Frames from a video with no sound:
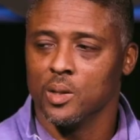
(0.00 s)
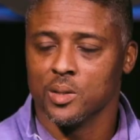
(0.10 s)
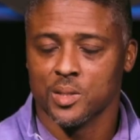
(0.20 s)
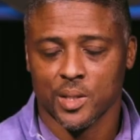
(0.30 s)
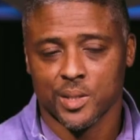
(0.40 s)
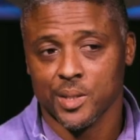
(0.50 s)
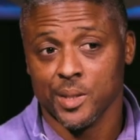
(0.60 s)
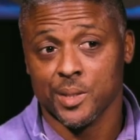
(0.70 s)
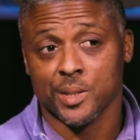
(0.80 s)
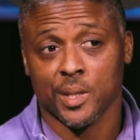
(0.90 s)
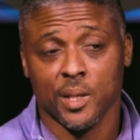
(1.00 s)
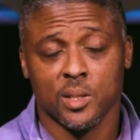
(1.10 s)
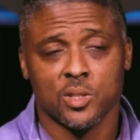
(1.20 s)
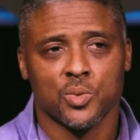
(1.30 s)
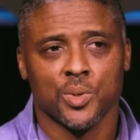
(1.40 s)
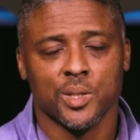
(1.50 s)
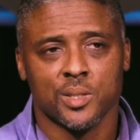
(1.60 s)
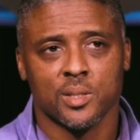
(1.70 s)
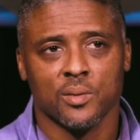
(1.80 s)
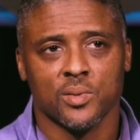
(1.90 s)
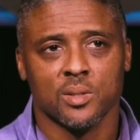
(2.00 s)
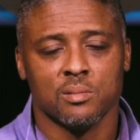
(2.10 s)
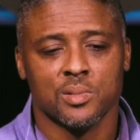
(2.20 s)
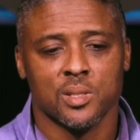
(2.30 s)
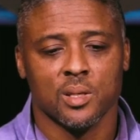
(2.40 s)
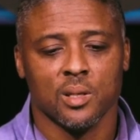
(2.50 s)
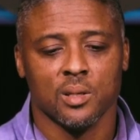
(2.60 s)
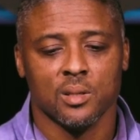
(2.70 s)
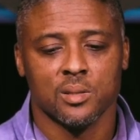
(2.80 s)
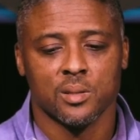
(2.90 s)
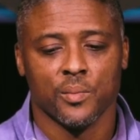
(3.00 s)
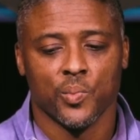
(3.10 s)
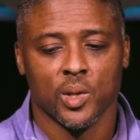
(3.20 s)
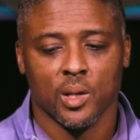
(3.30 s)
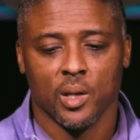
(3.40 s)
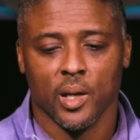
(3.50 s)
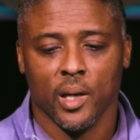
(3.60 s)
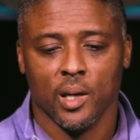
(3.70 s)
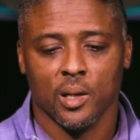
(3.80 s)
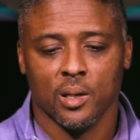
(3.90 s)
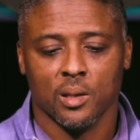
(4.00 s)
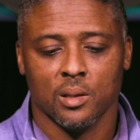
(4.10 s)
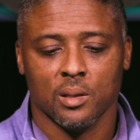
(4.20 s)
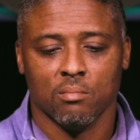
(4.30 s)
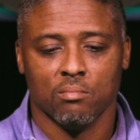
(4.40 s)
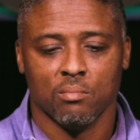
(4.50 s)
Yeah, 16 states, 27 cities, and...